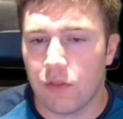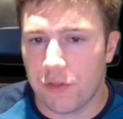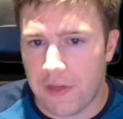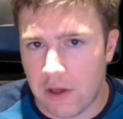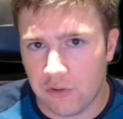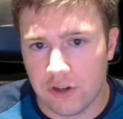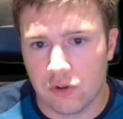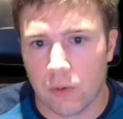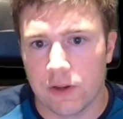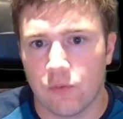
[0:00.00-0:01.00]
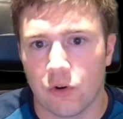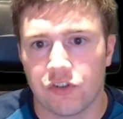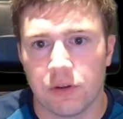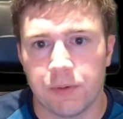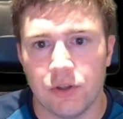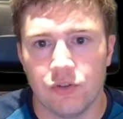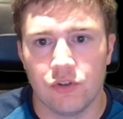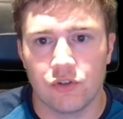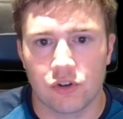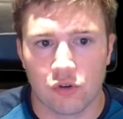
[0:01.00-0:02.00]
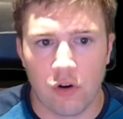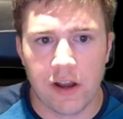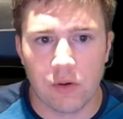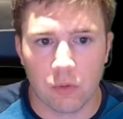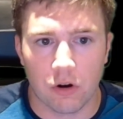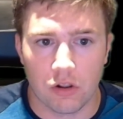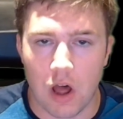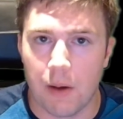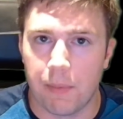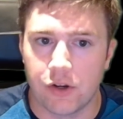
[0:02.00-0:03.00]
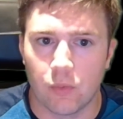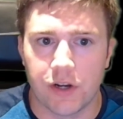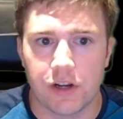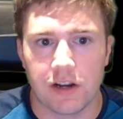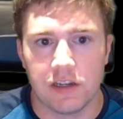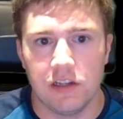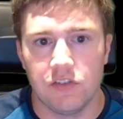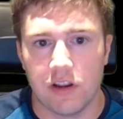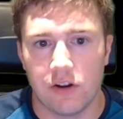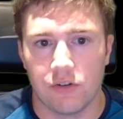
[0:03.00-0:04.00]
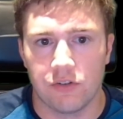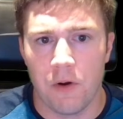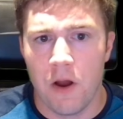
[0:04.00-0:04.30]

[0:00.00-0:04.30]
the 1024 GPUs used to train it were a lot by 2019 standards,